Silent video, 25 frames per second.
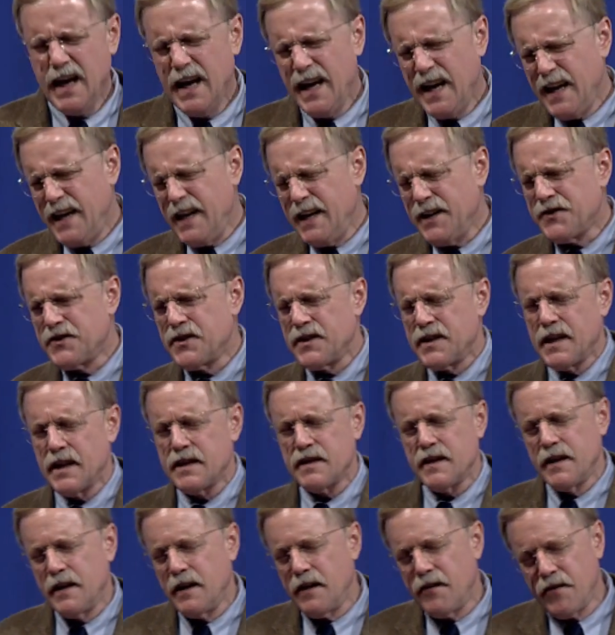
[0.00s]

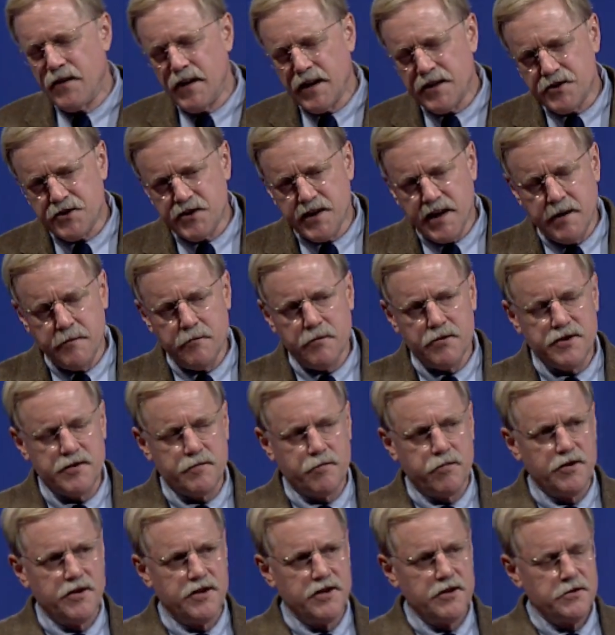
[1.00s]
Incidentally, that Chambers
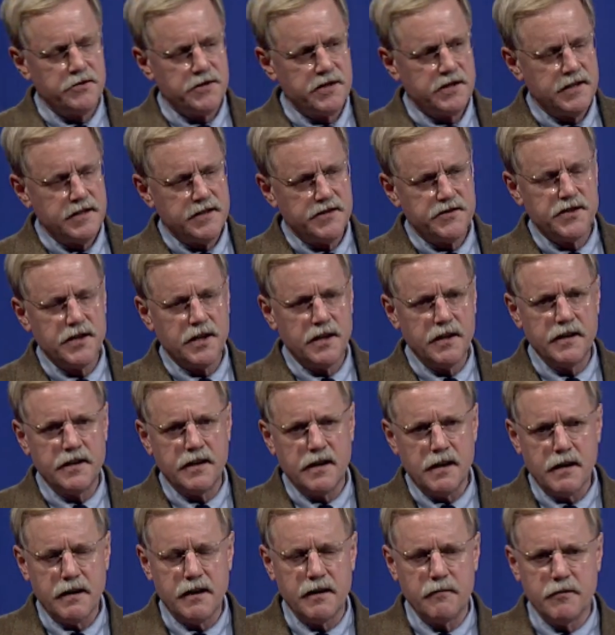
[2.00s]
produced these silly
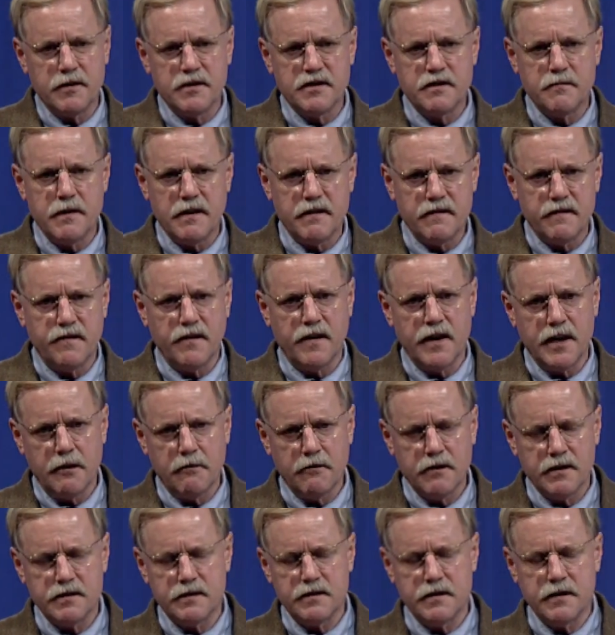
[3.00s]
documents about fire
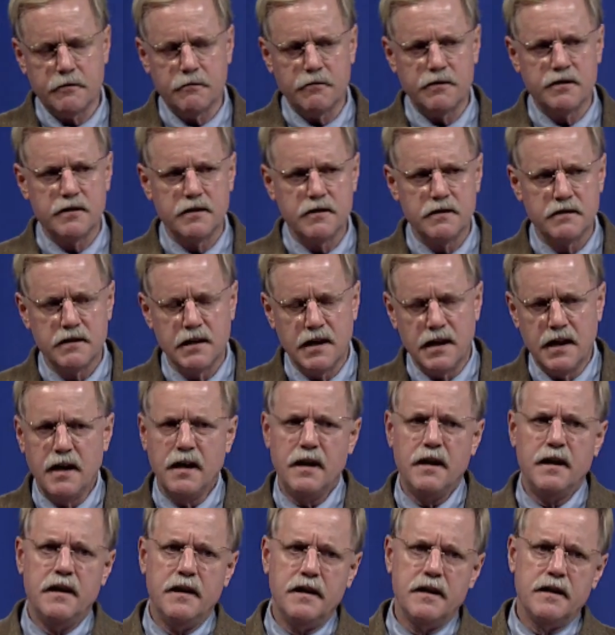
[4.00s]
extinguishers
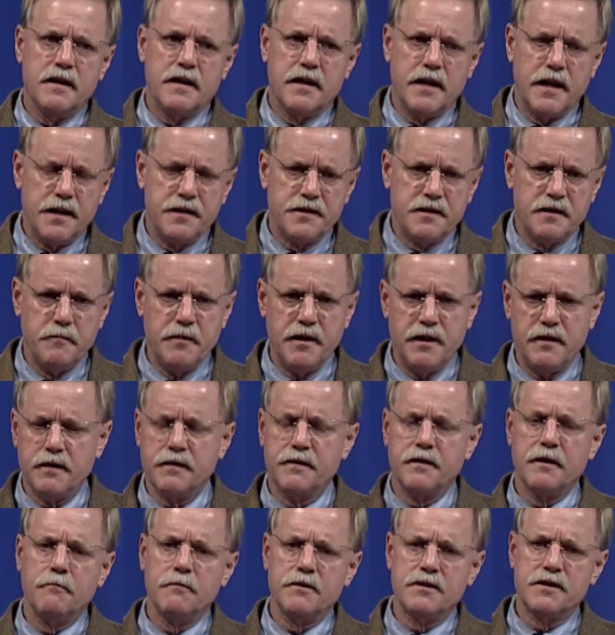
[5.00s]
indicates to me that
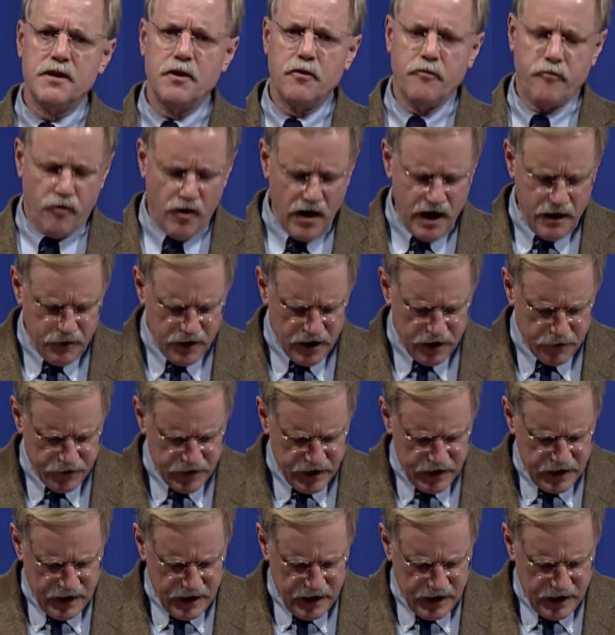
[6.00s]
there was no frame-up.